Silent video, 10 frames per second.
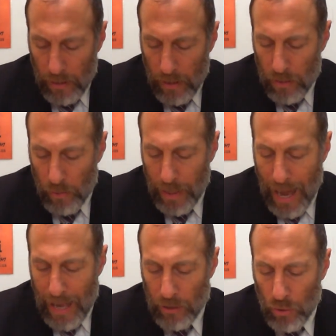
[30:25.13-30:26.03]
So he
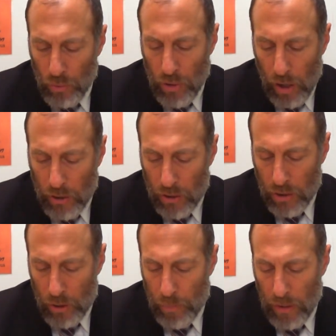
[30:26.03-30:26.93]
asks, who
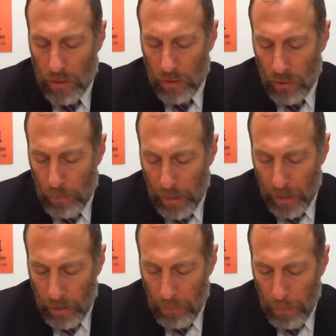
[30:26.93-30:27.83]
darshans this pasuk to
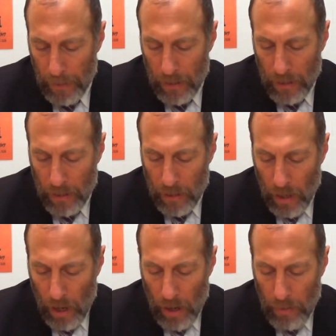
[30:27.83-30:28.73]
mean?
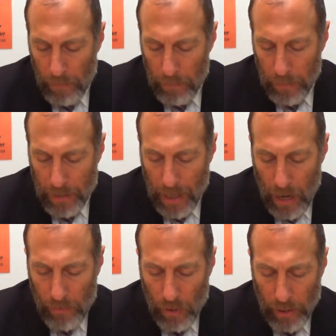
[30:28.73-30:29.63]

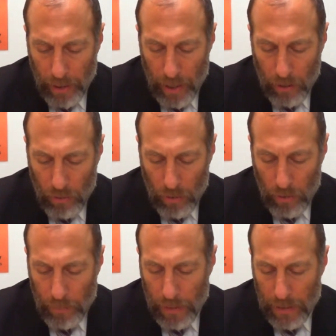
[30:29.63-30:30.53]
Mikerav
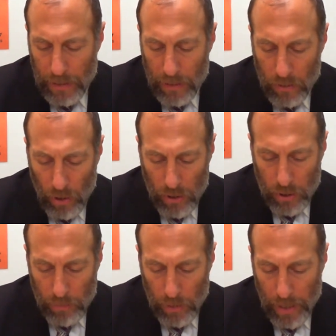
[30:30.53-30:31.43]
achecha
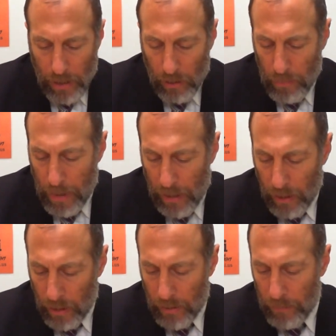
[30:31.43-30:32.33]
tosim alecha
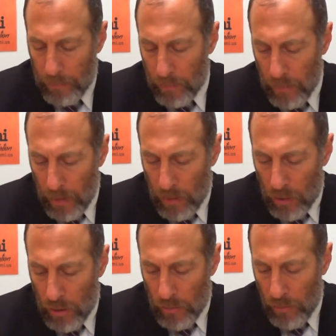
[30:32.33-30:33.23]
melech,
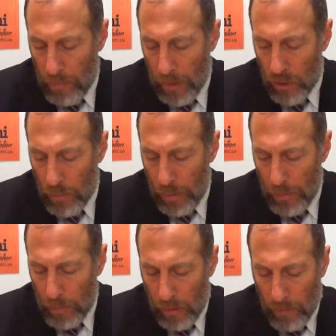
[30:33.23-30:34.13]
from amongst your
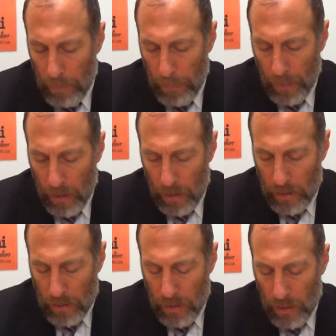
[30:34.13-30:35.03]
people,
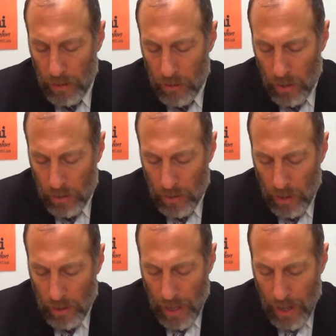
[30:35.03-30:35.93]
to teach us
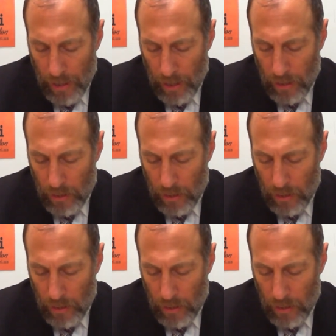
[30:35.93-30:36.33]
that